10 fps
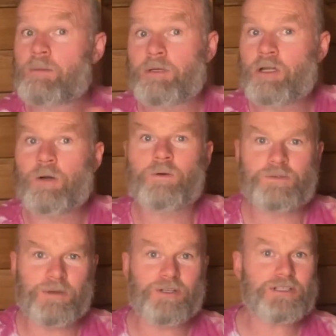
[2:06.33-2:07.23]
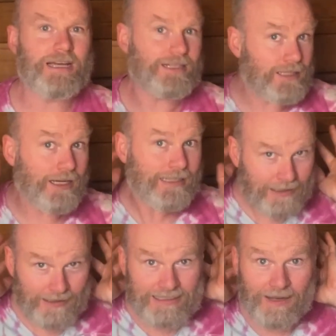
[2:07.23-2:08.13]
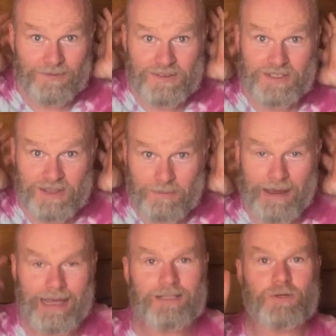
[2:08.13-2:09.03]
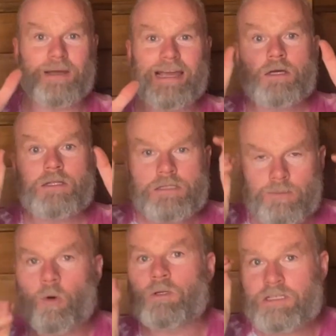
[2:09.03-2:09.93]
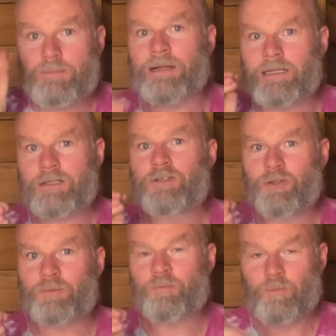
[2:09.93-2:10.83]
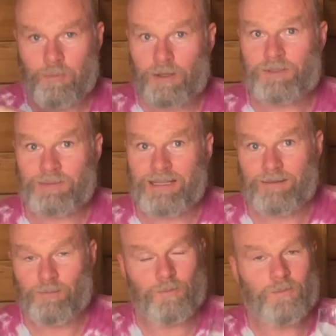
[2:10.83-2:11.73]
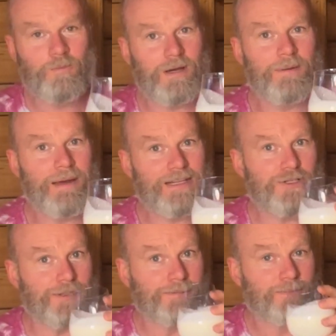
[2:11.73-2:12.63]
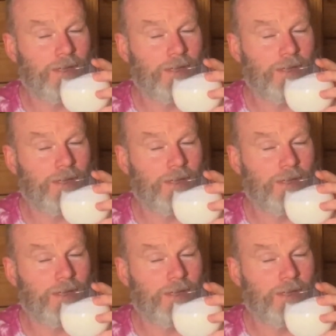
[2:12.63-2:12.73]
But no, it was because I had tiny little tufts at the back. So I had the smallest mullet you could possibly imagine.